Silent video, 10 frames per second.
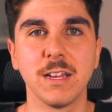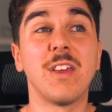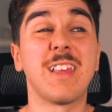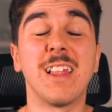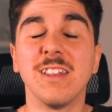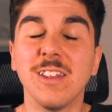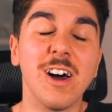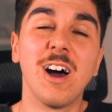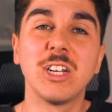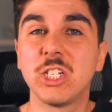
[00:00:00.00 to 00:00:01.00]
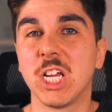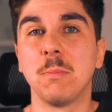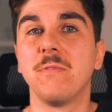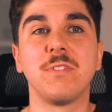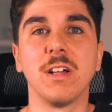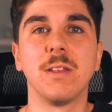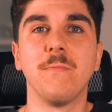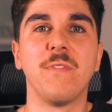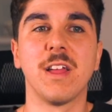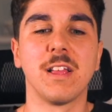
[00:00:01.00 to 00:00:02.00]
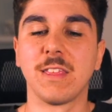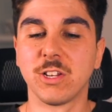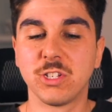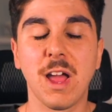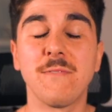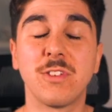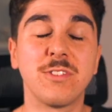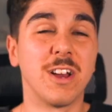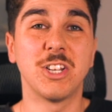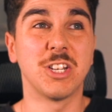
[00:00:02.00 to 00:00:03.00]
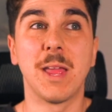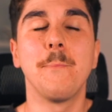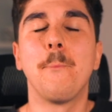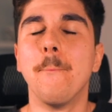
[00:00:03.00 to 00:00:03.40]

There's a large sum of Gundam fans that just have such a